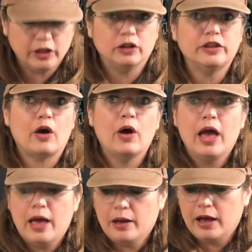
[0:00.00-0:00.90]
Now,
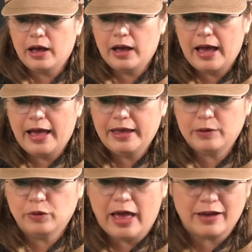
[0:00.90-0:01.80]
I
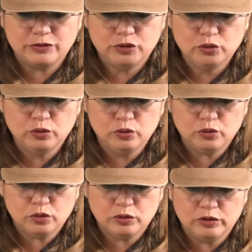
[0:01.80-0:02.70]
will have
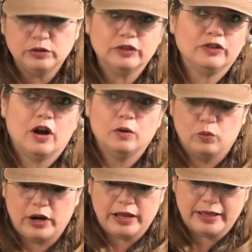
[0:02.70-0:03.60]
to discard
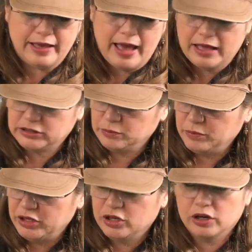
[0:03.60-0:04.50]
what I got
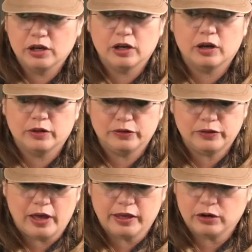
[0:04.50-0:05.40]
because
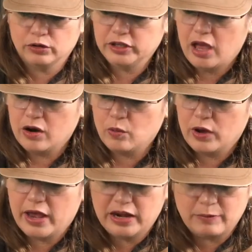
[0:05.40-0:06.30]
I can only carry
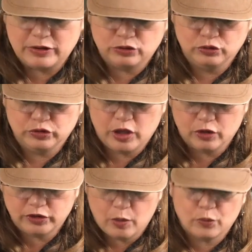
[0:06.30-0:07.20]
1 item and 2
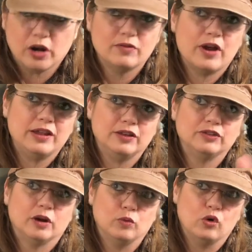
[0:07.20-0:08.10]
skills, and whatever I
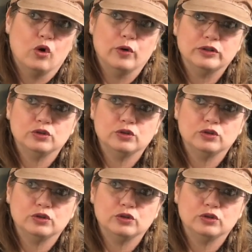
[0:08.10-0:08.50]
discard will go into